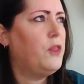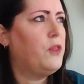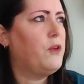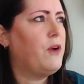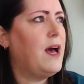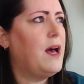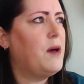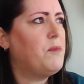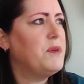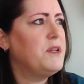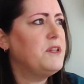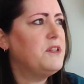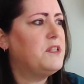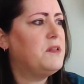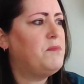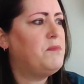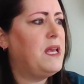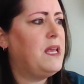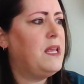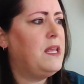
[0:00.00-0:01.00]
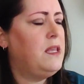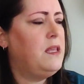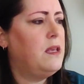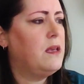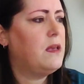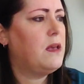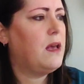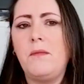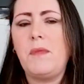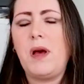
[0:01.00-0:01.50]
There happened to be
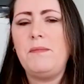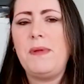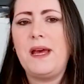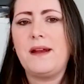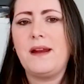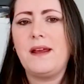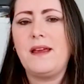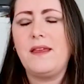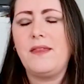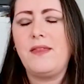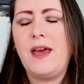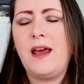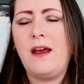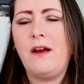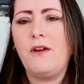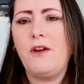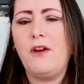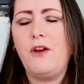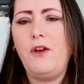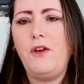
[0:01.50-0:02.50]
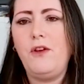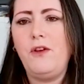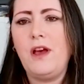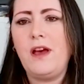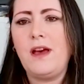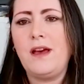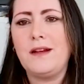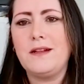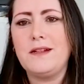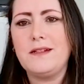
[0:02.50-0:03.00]
a medic there who
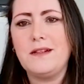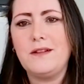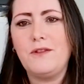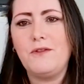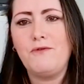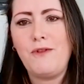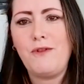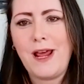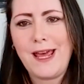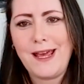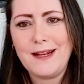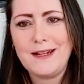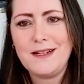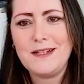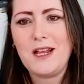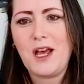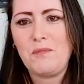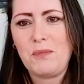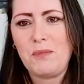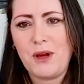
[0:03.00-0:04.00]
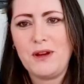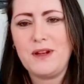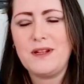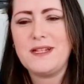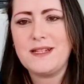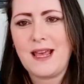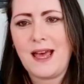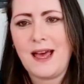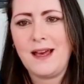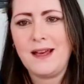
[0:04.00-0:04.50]
had read about
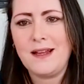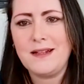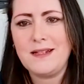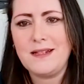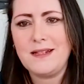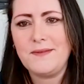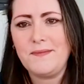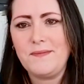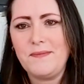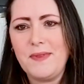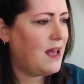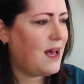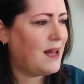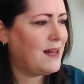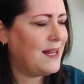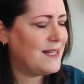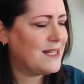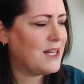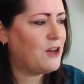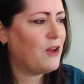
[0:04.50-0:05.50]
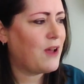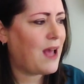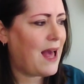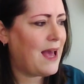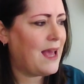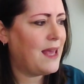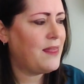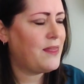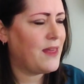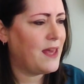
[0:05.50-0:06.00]
SCAD. And he said, look,
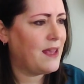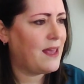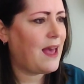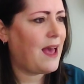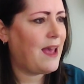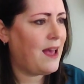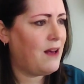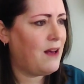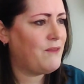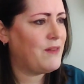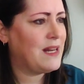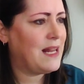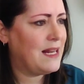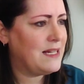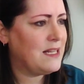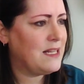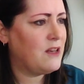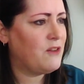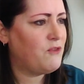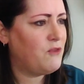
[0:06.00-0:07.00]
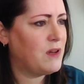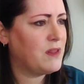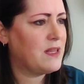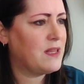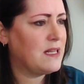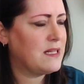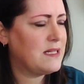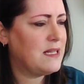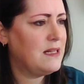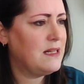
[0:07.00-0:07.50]
I think I have an idea of what this